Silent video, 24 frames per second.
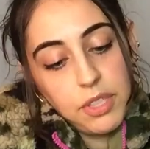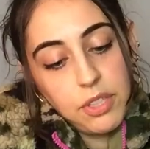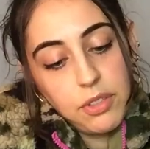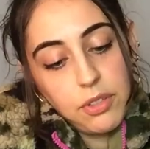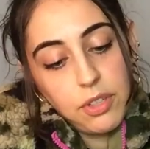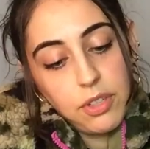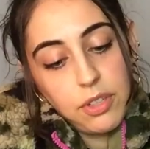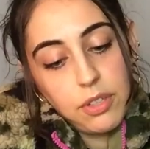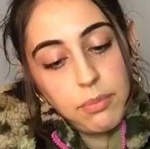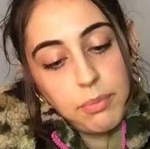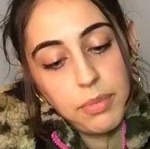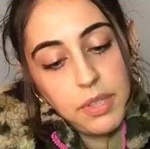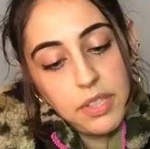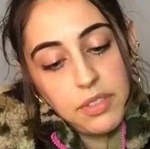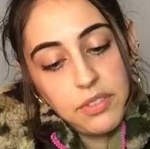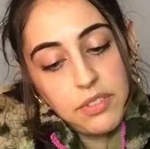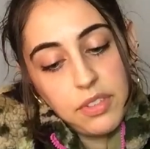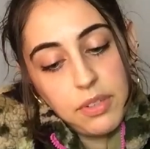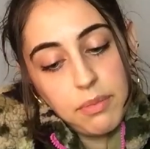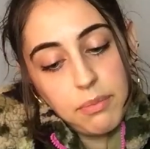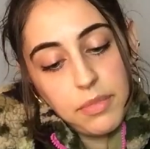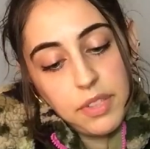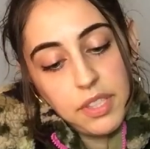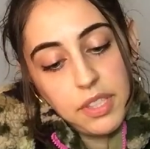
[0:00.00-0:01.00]
been hurt by
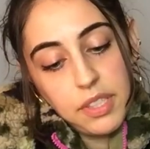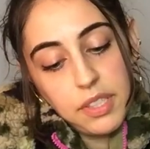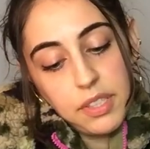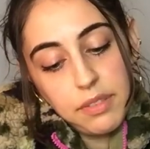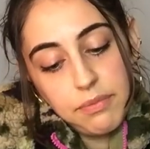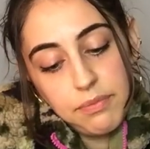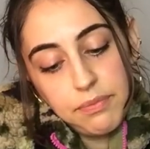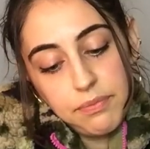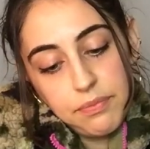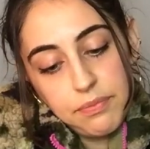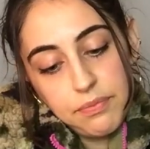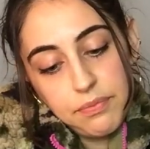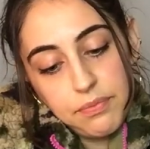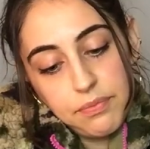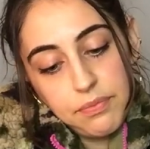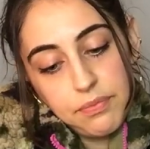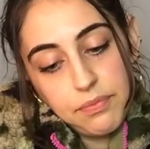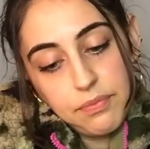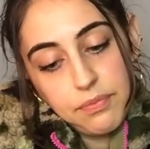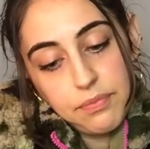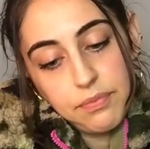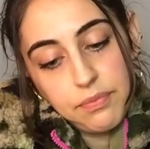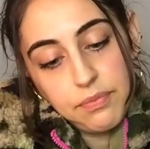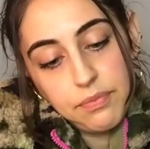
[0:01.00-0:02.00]
something.
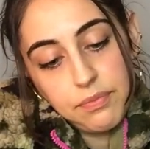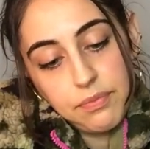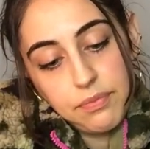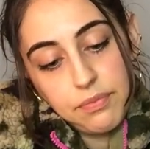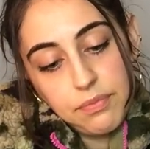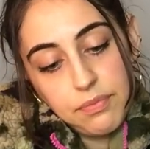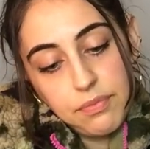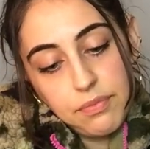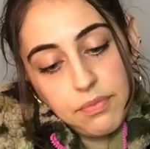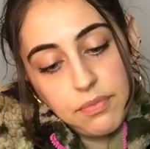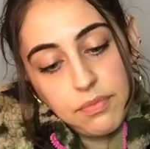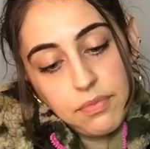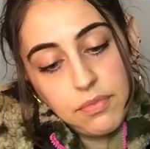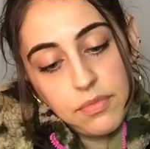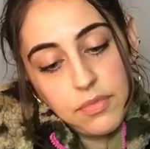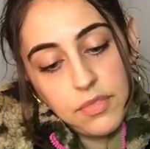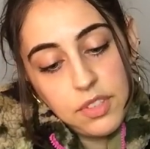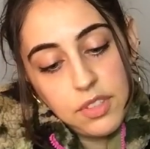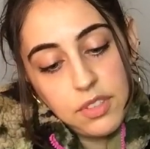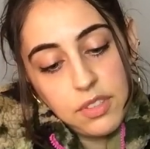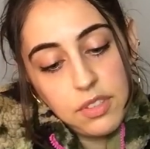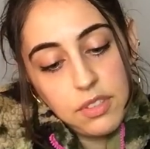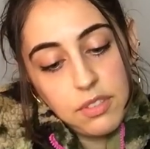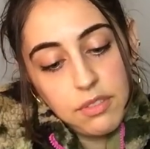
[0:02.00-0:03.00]
I'm
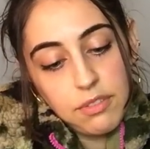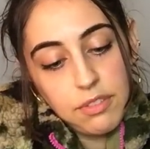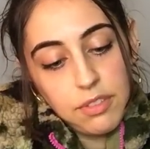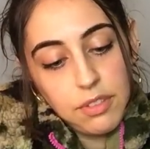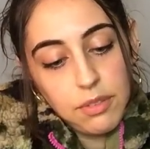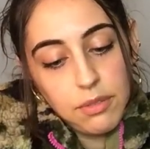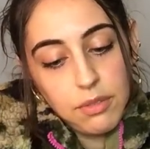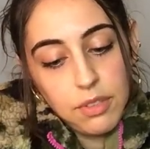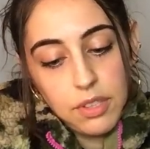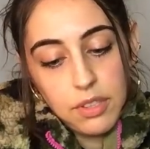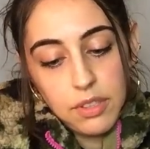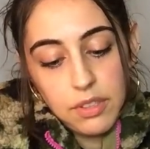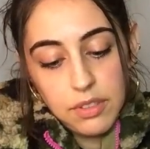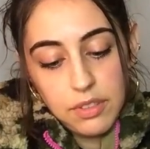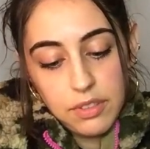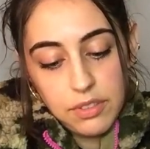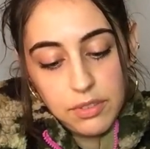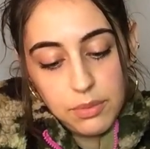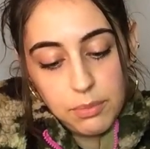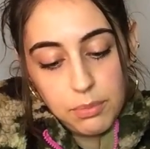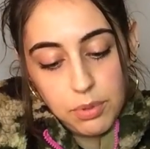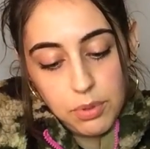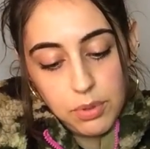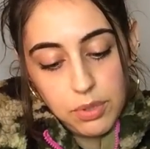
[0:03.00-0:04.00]
seeing you feel really
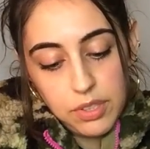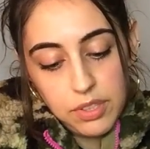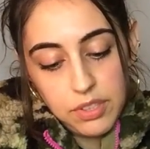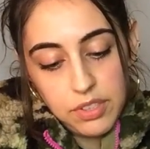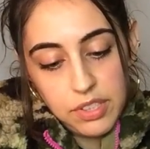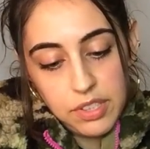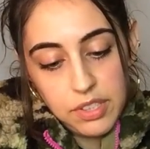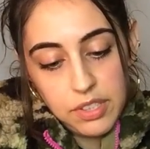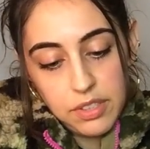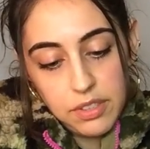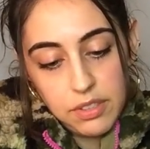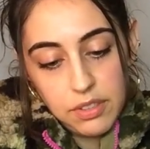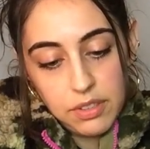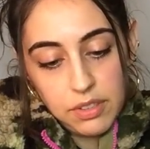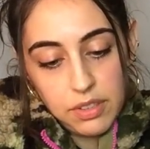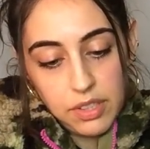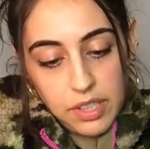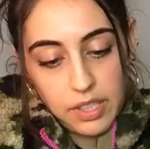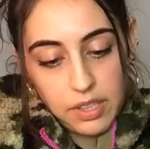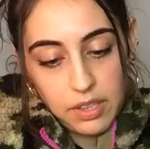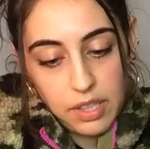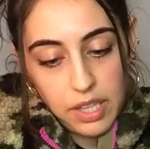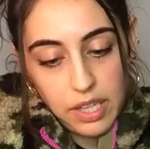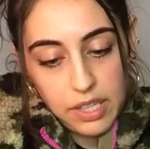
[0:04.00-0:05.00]
disappointed or
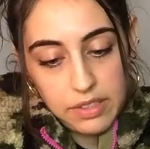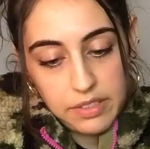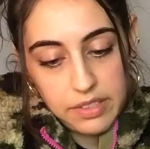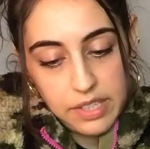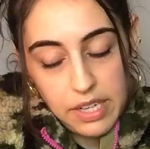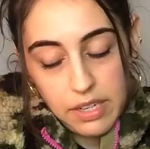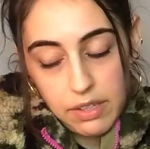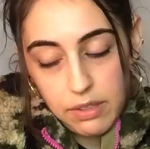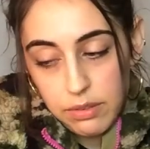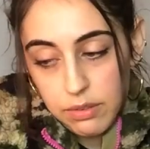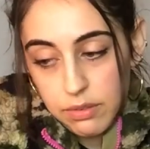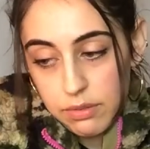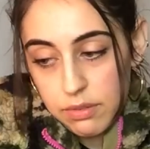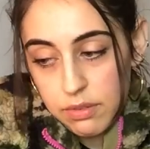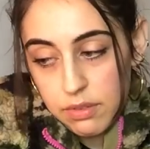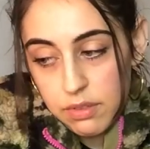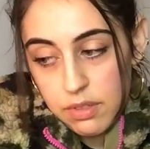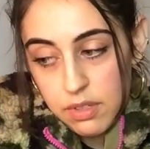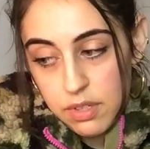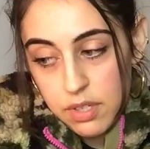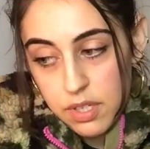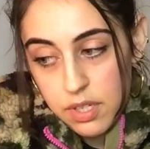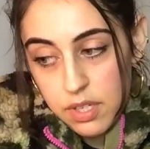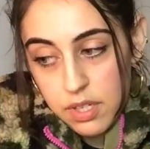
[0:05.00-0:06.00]
like let down
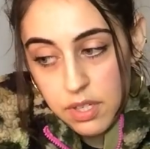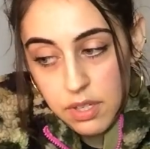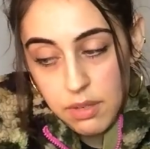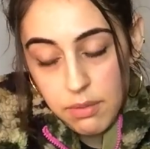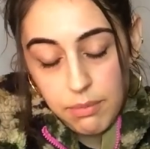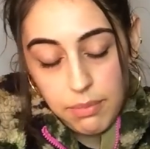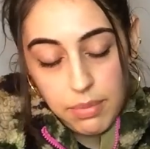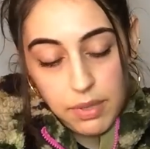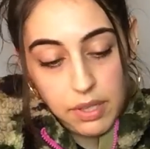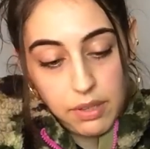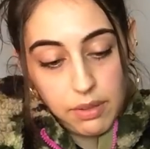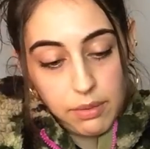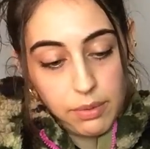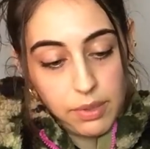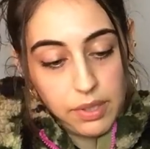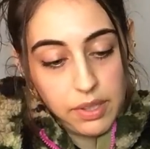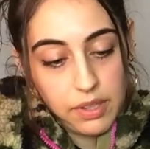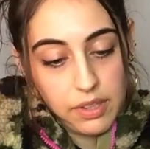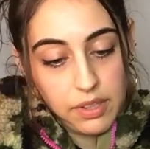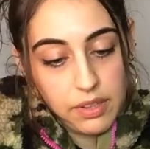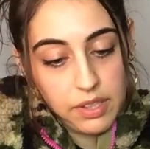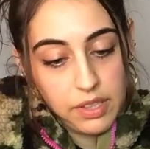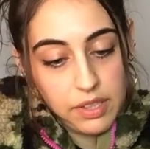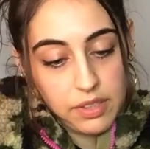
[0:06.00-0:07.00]
by the way
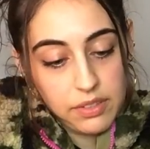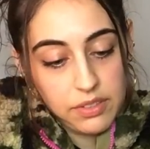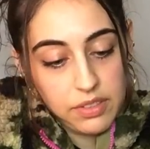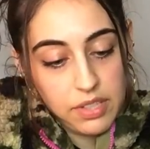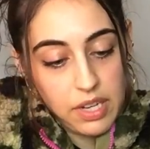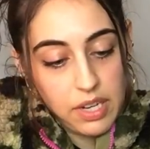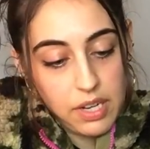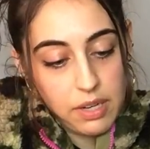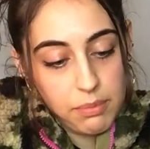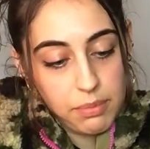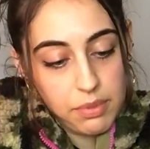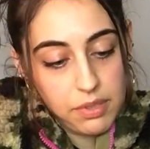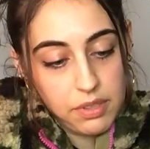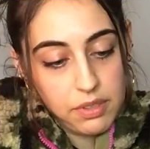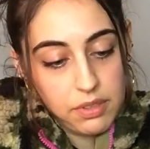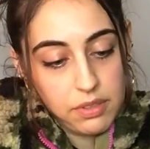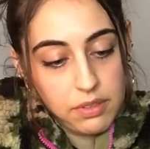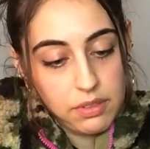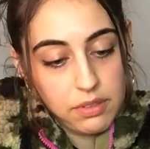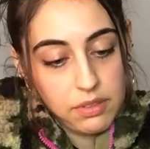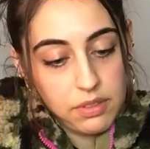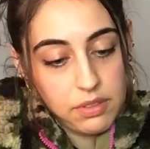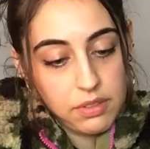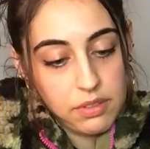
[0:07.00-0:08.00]
that things
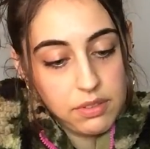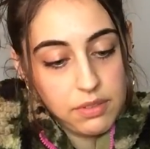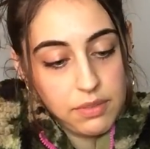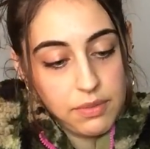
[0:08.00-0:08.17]
happened.